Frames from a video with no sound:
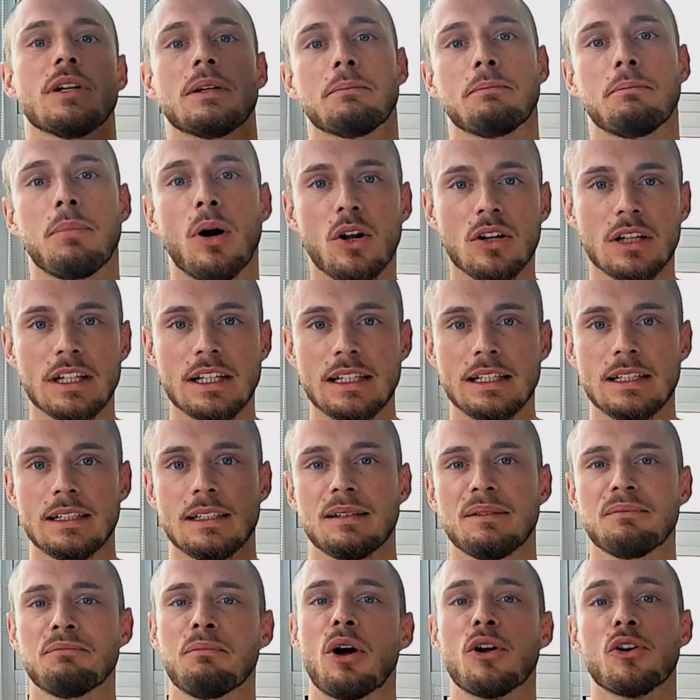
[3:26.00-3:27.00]
and poly,
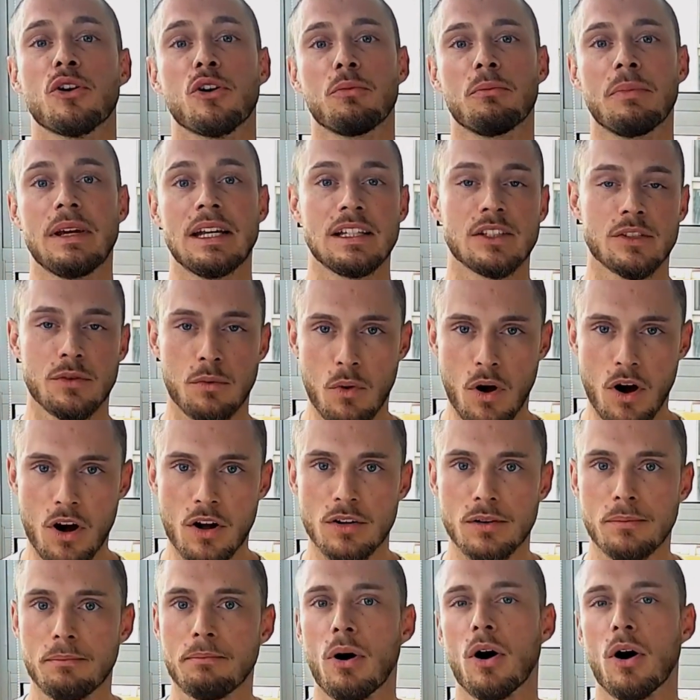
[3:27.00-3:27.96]
mono means one,